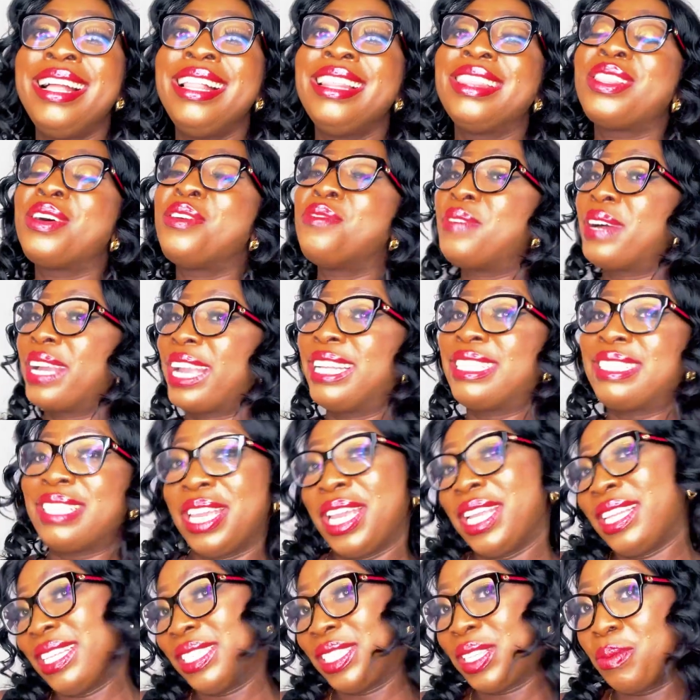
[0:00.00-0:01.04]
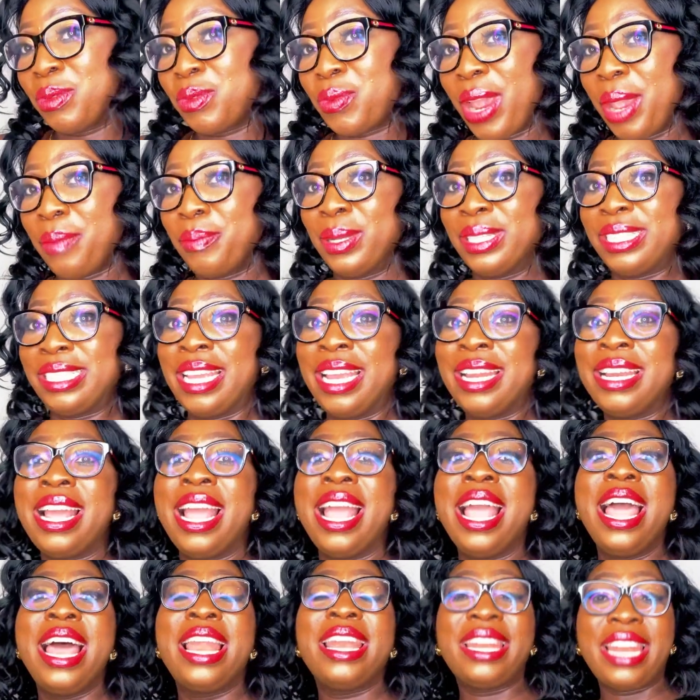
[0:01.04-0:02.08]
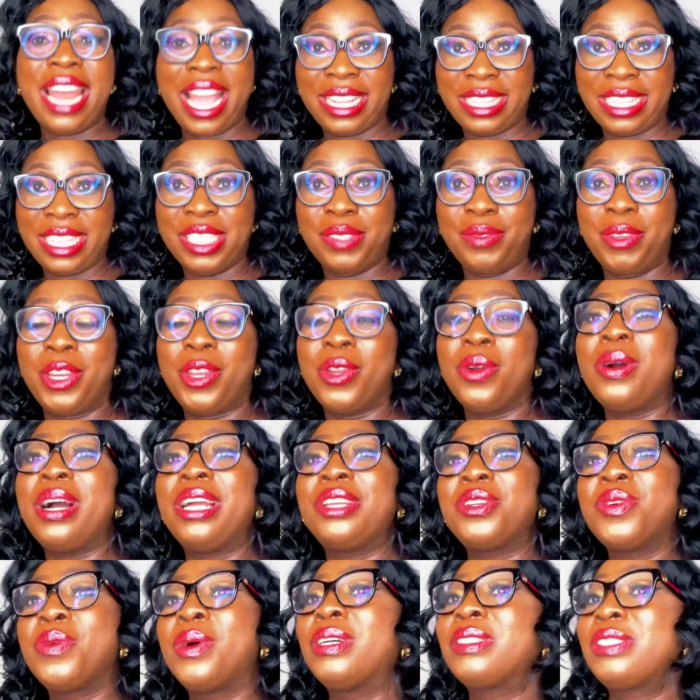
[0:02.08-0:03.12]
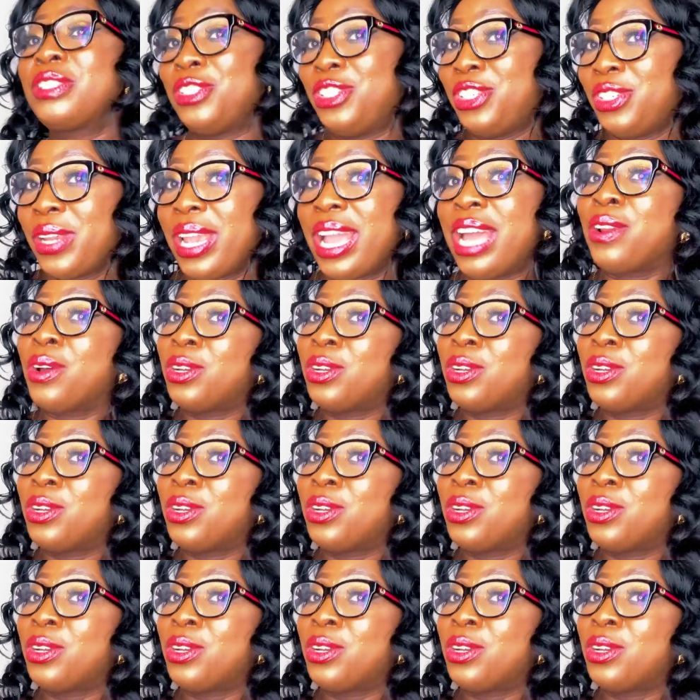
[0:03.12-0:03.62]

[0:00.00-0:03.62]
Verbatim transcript: don't forget to hit the subscribe button, like this video, and do well to share, and